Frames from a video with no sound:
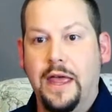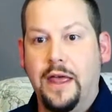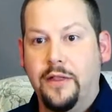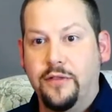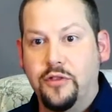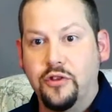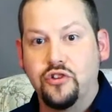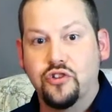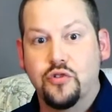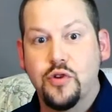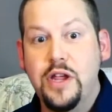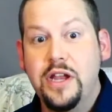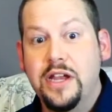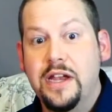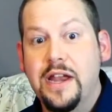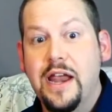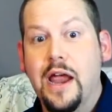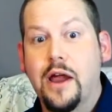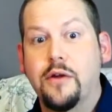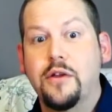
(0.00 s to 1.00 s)
The
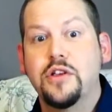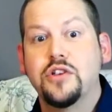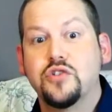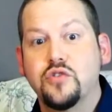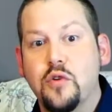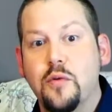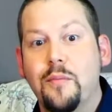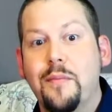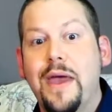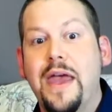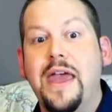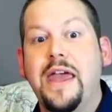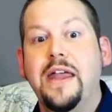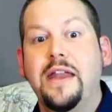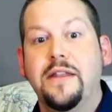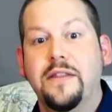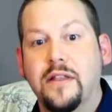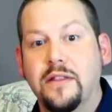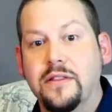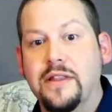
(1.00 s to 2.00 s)
treated areas
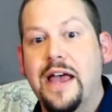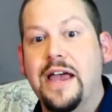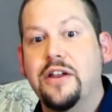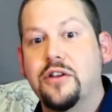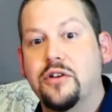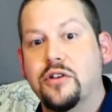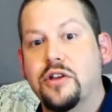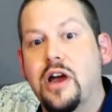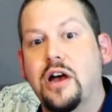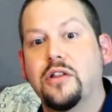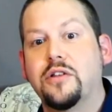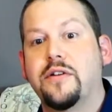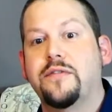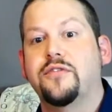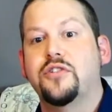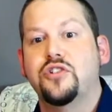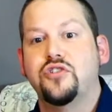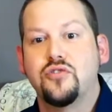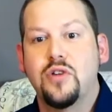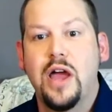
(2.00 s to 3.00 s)
remain the lighter color of
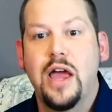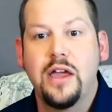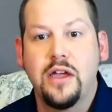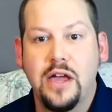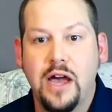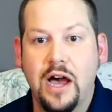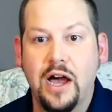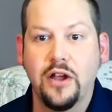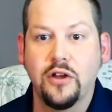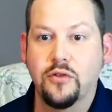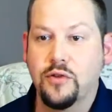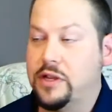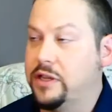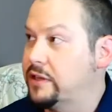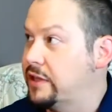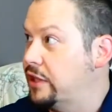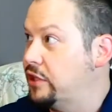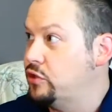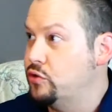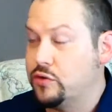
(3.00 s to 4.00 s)
the dry concrete,
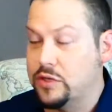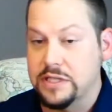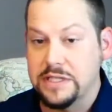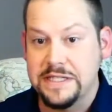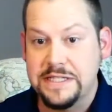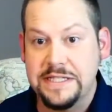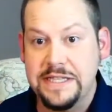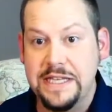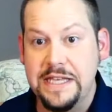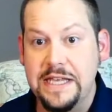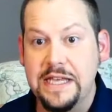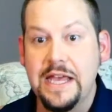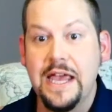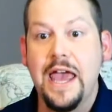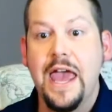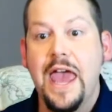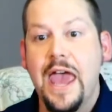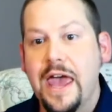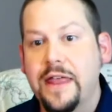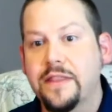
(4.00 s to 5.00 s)
like you can see,
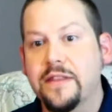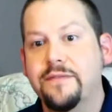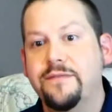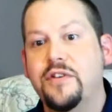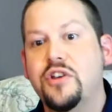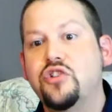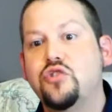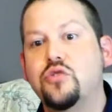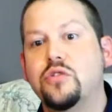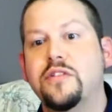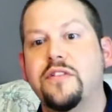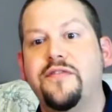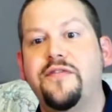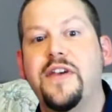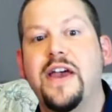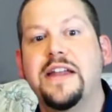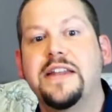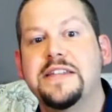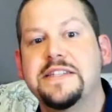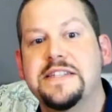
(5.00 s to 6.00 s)
and the visual
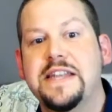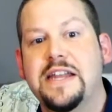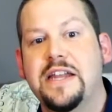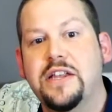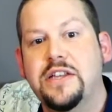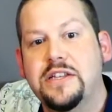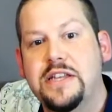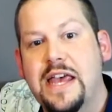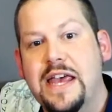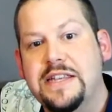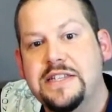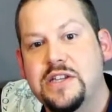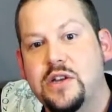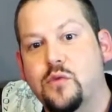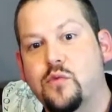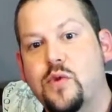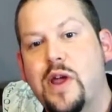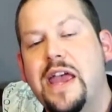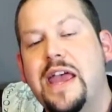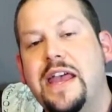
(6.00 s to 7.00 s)
effect is that as
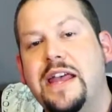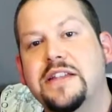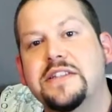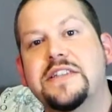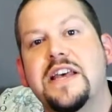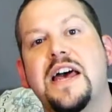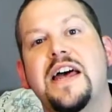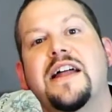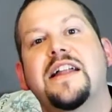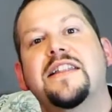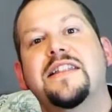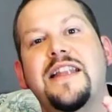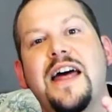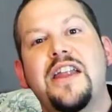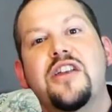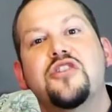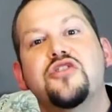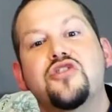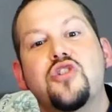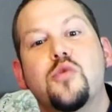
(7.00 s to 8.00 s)
it rains,
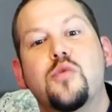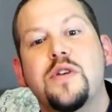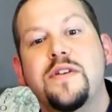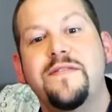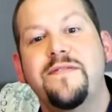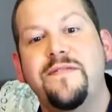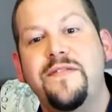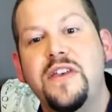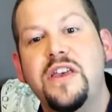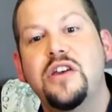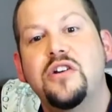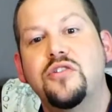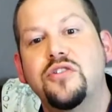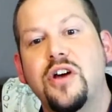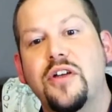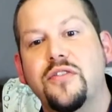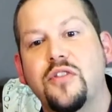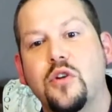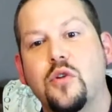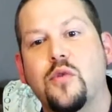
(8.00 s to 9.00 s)
letters are revealed
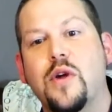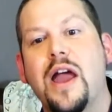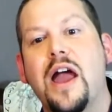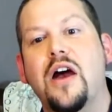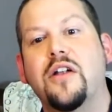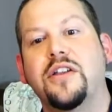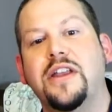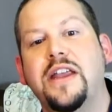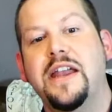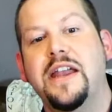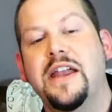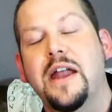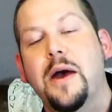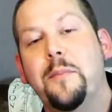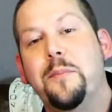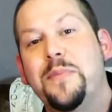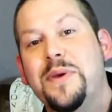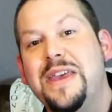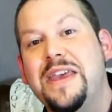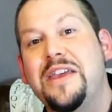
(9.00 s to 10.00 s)
on the ground
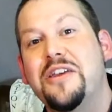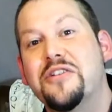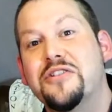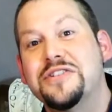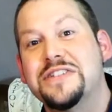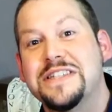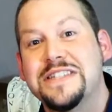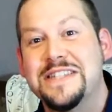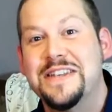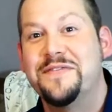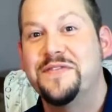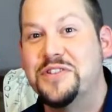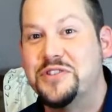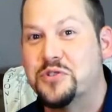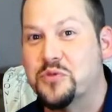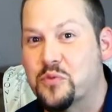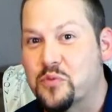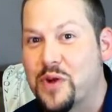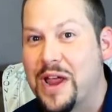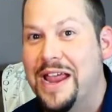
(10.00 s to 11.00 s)
appears as if it's
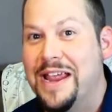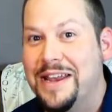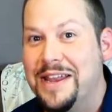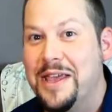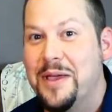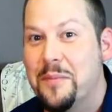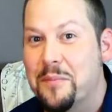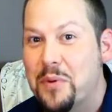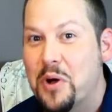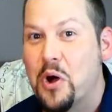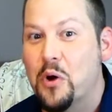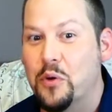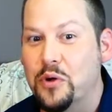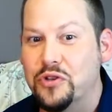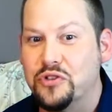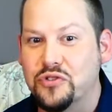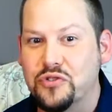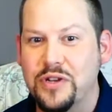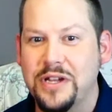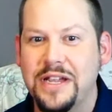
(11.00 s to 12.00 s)
raining
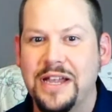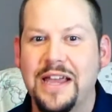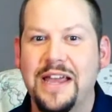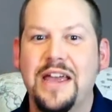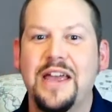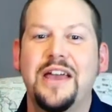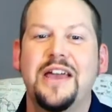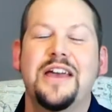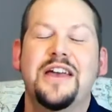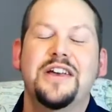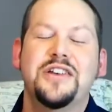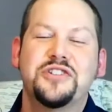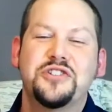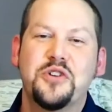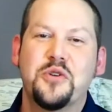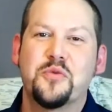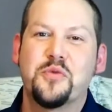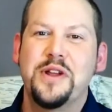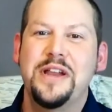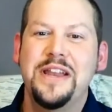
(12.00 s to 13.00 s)
poetry.
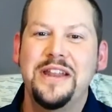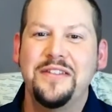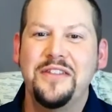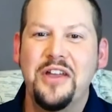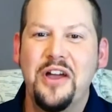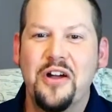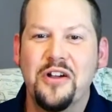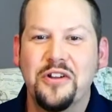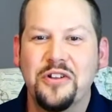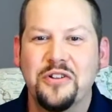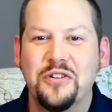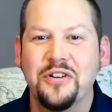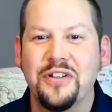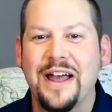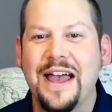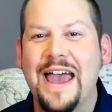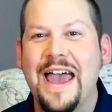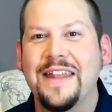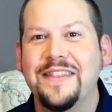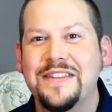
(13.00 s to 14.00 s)
So reading the article,
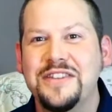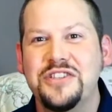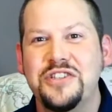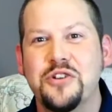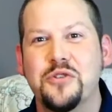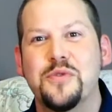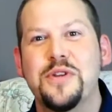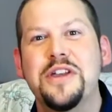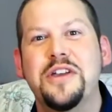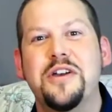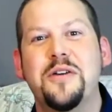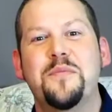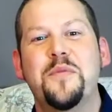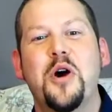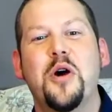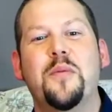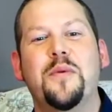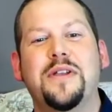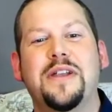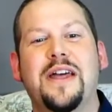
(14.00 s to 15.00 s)
I had this eureka
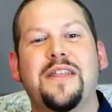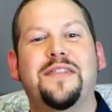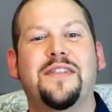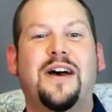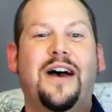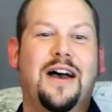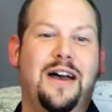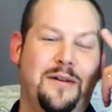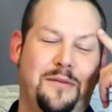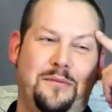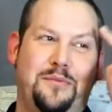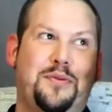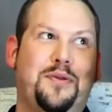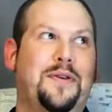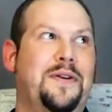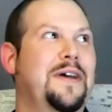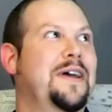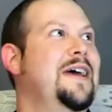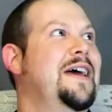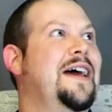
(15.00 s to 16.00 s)
moment and I thought,
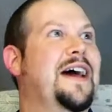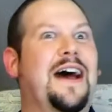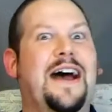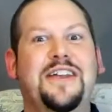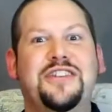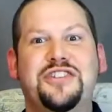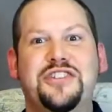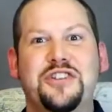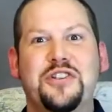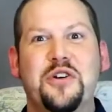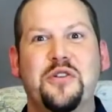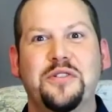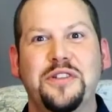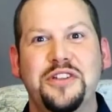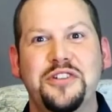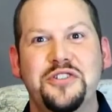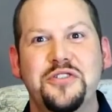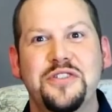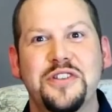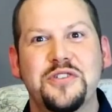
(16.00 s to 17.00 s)
I should totally
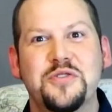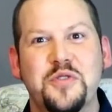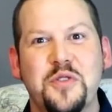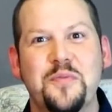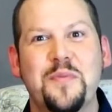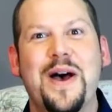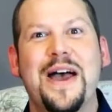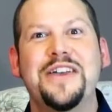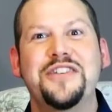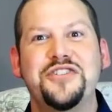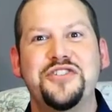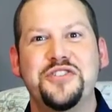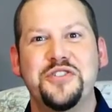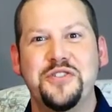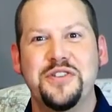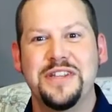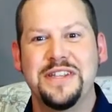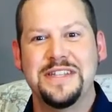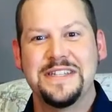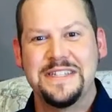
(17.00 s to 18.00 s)
do this with my
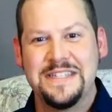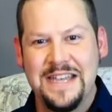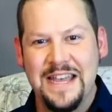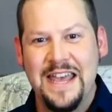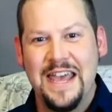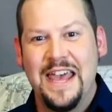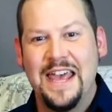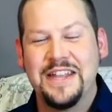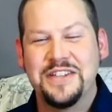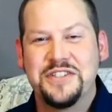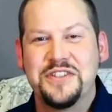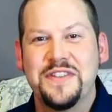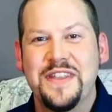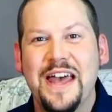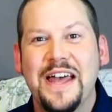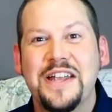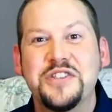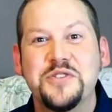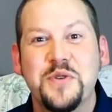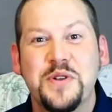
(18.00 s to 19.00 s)
students. And so
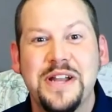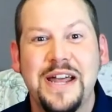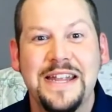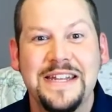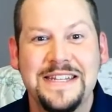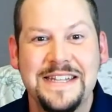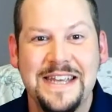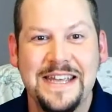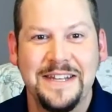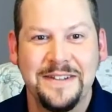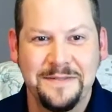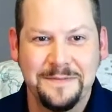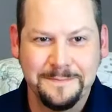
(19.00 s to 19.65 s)
that's what I did.